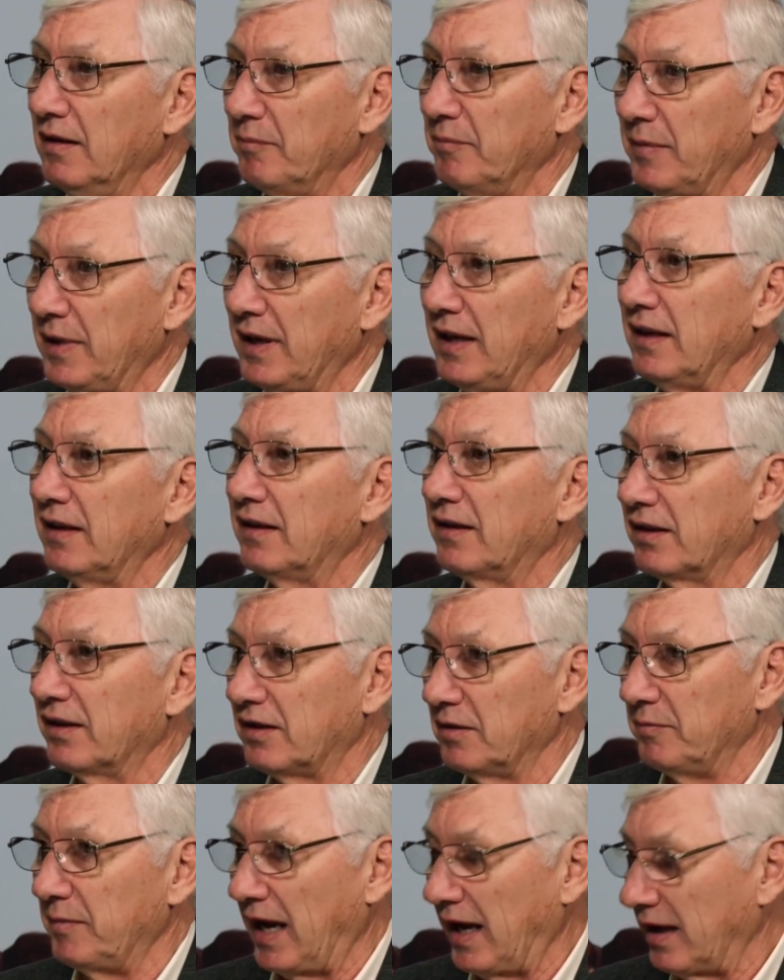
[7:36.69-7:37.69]
meet the
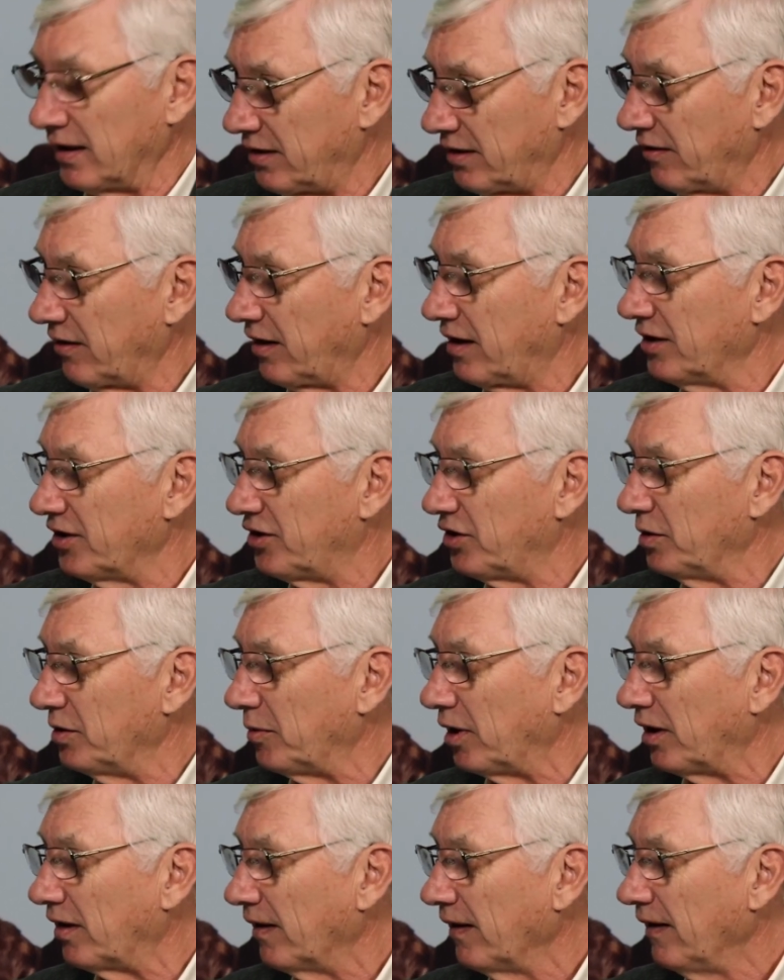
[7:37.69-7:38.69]
demands of the
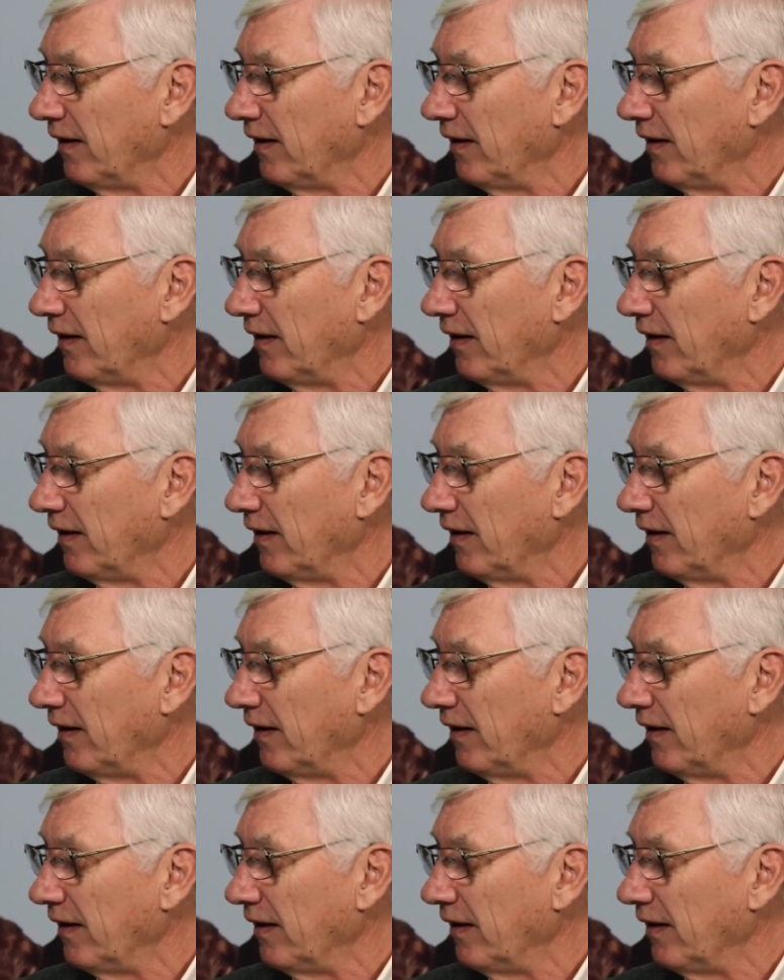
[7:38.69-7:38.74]
consumer